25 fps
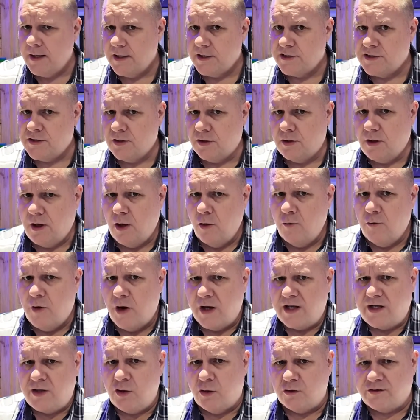It's not like, oh
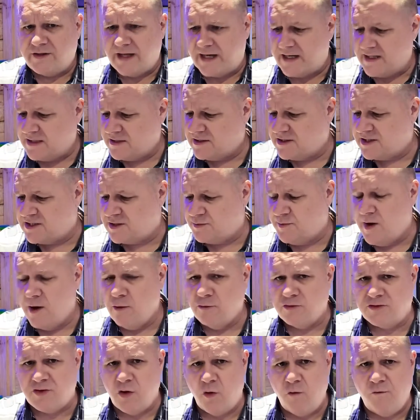my God, that
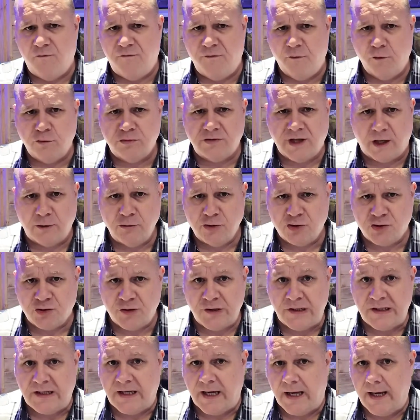smells awful, don't
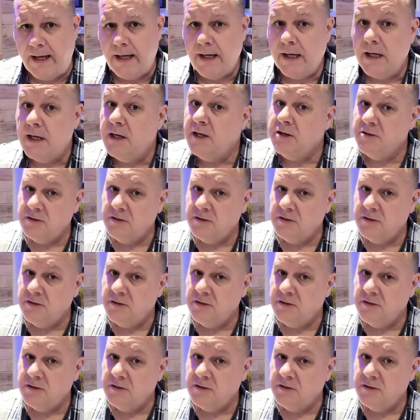drink it.